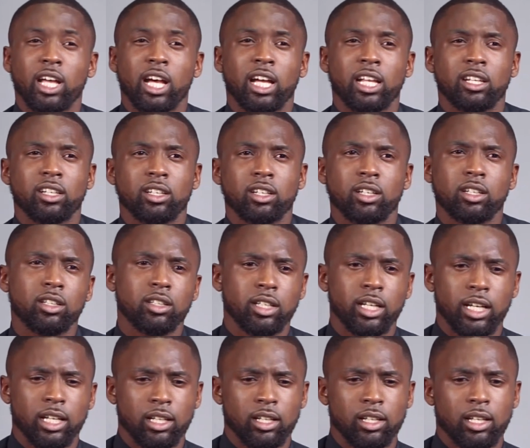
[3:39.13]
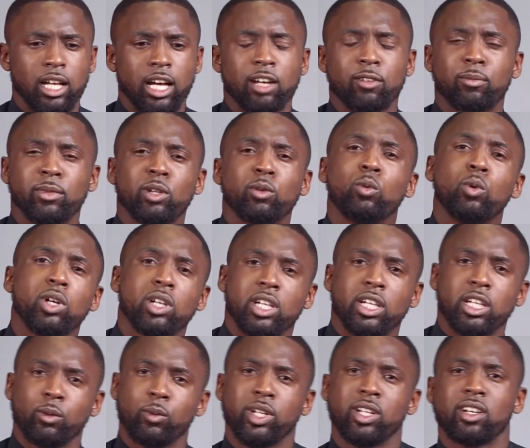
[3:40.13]
And Kernal have been
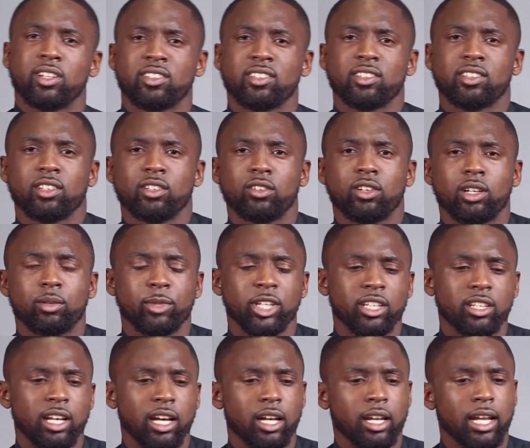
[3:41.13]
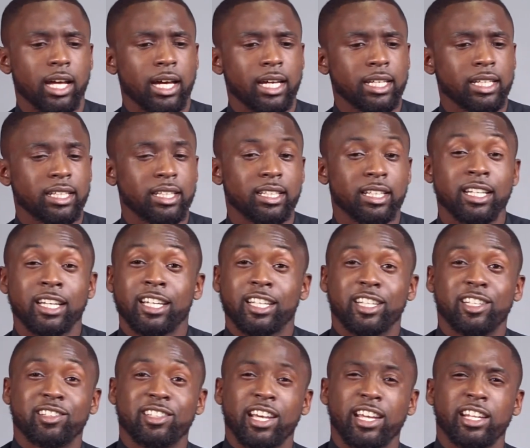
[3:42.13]
working with us, you know what I mean? And I
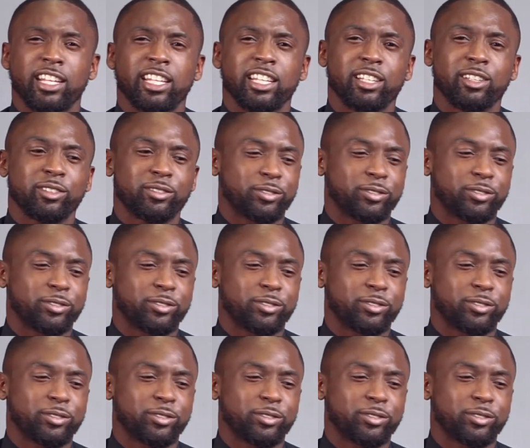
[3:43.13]
decided,